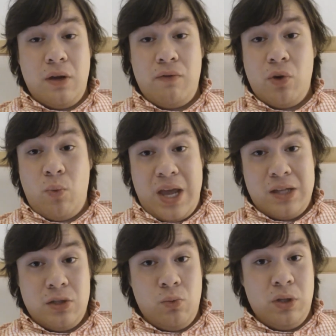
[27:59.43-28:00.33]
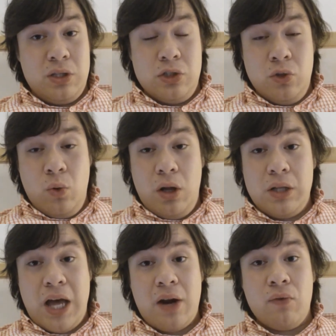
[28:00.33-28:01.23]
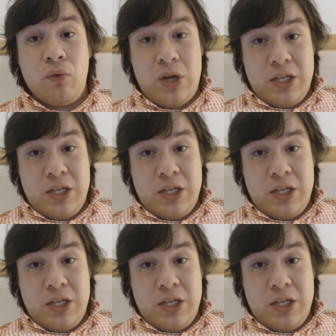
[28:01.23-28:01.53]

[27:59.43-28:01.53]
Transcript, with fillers: of their way to really do a lot of